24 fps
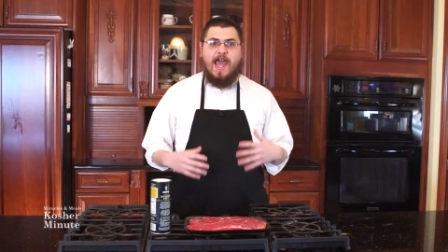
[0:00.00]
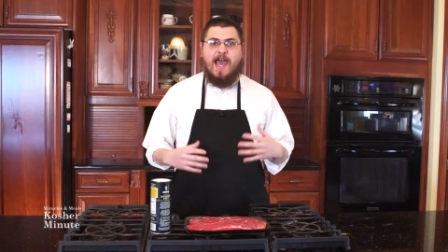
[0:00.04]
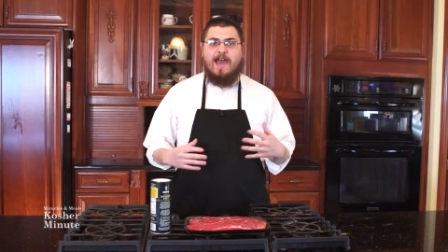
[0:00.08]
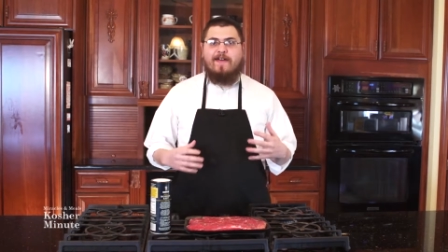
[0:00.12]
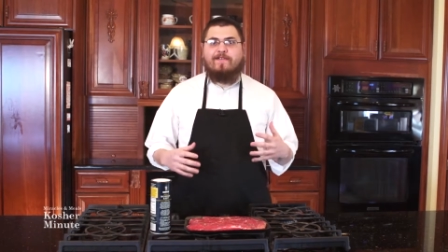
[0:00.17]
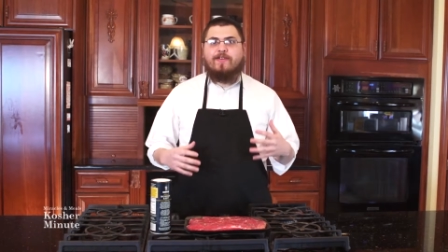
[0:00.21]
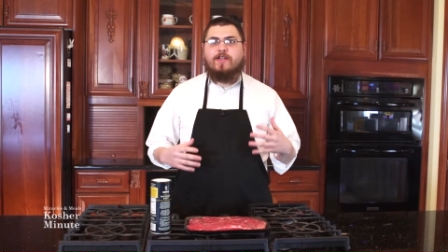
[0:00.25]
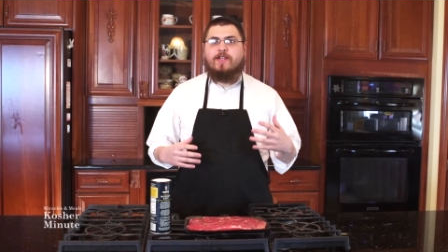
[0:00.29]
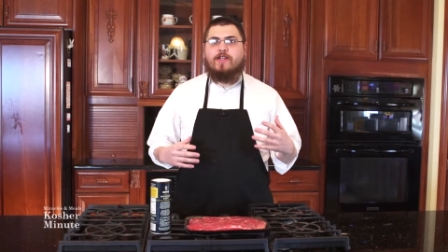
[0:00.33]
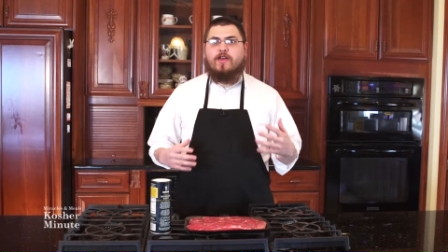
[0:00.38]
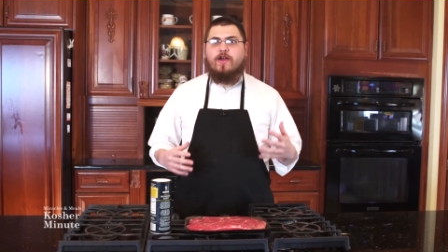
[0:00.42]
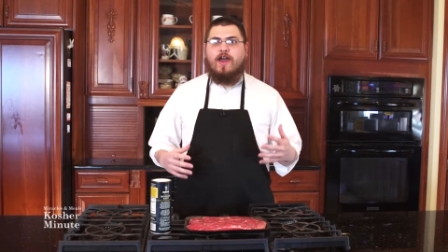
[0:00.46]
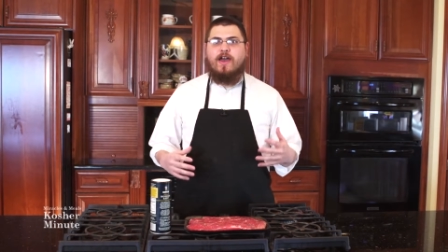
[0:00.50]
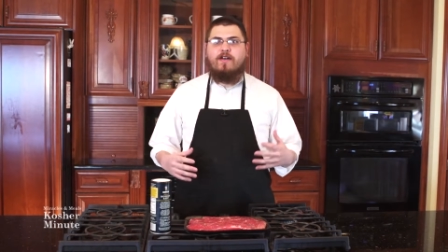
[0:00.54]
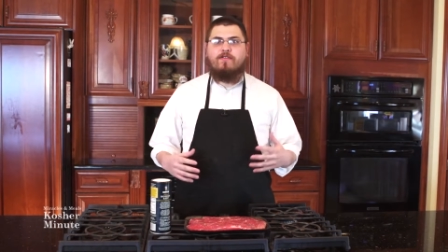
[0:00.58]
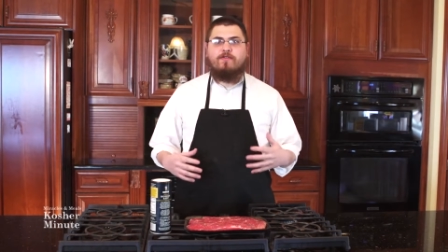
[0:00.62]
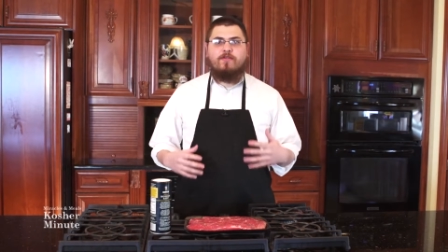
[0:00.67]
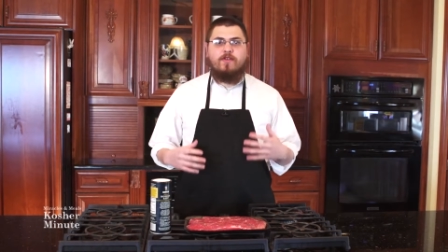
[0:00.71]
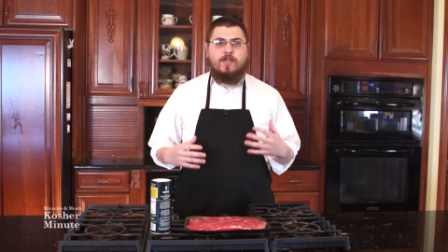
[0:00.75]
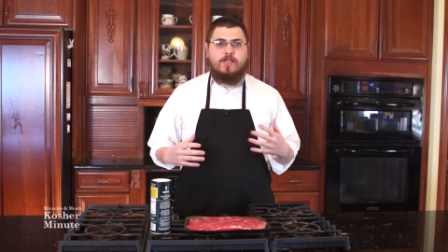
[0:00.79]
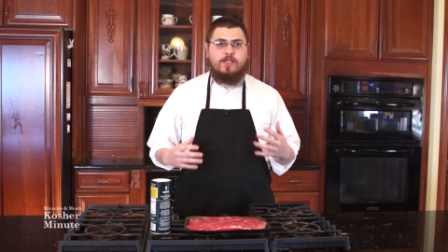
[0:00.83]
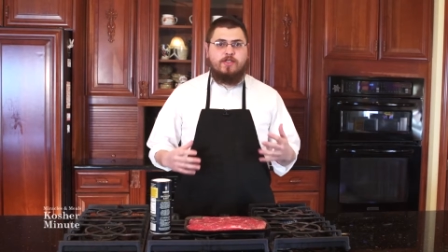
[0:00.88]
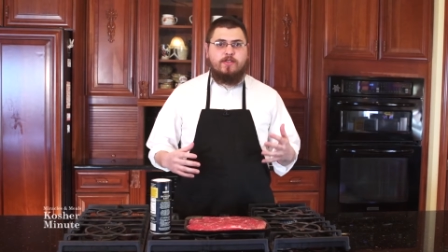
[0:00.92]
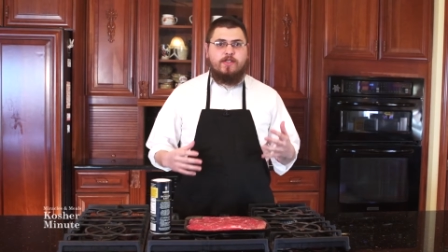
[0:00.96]
after you
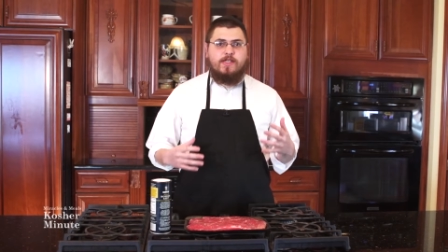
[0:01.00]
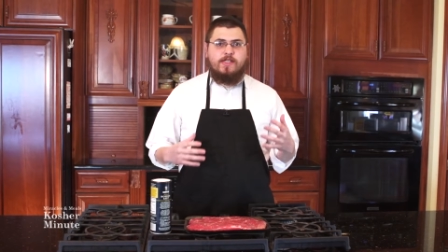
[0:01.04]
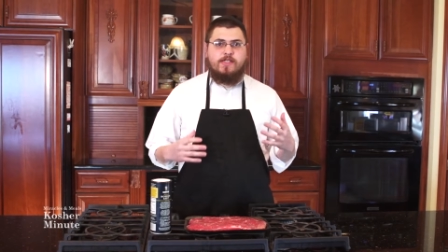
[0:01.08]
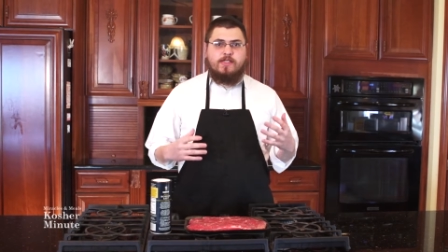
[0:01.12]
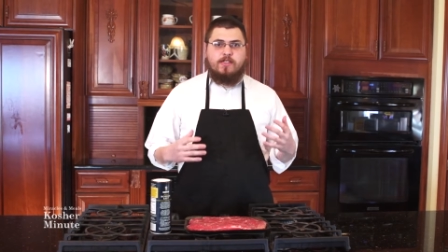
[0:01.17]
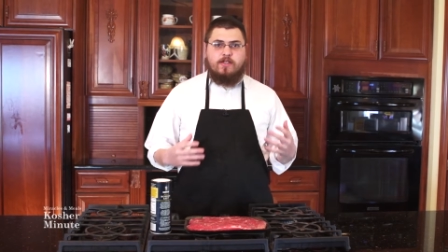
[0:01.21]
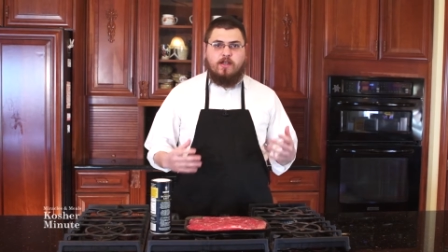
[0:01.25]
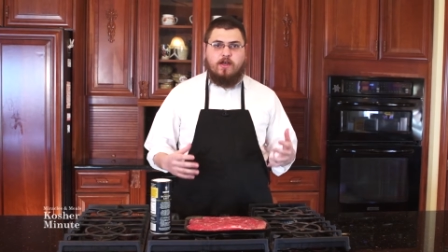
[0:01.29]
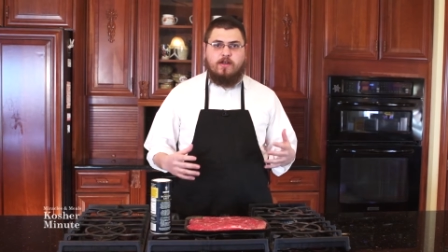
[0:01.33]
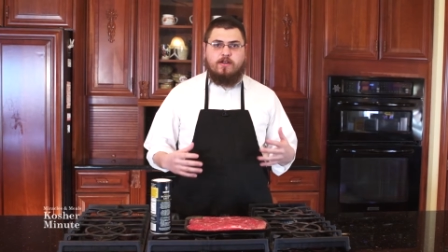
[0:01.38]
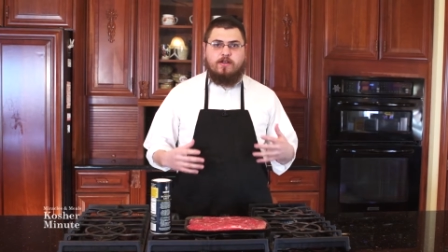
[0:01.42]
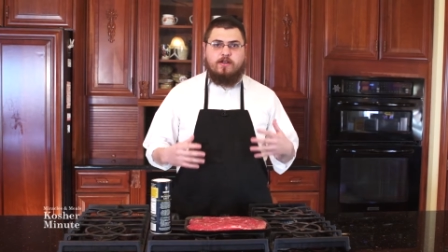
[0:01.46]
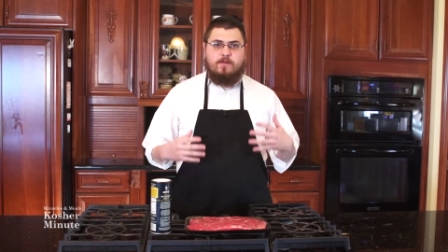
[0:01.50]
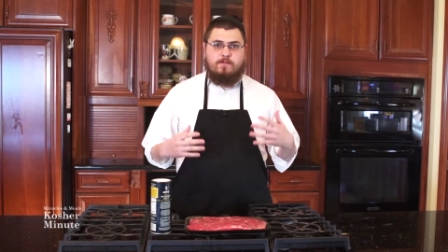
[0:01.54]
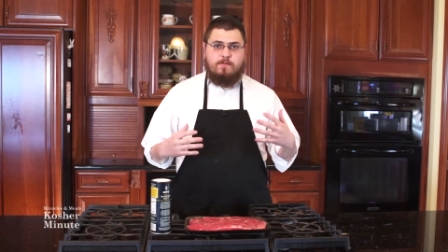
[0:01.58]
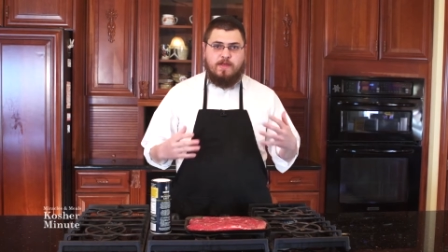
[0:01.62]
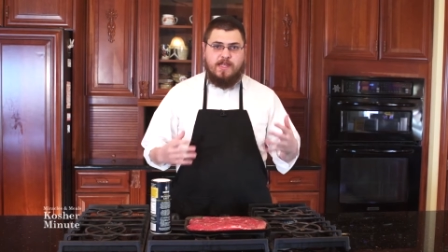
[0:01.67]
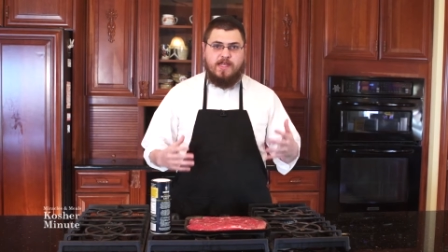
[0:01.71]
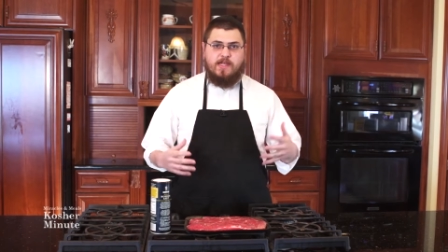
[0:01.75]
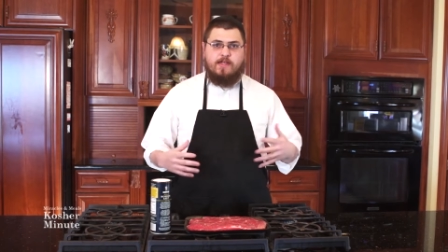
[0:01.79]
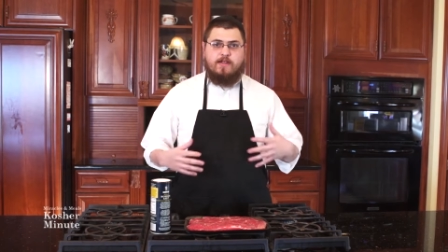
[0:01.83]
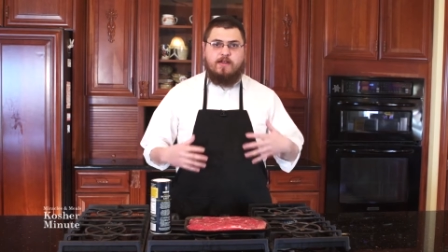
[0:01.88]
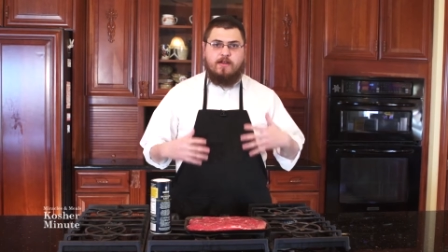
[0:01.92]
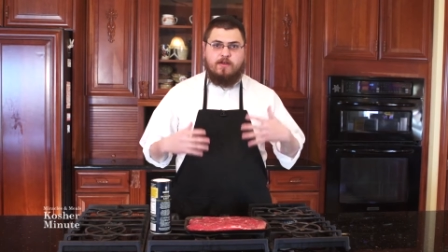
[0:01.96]
have ritually slaughtered
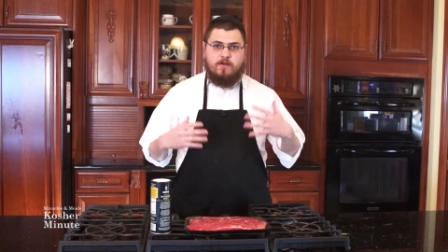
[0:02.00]
meat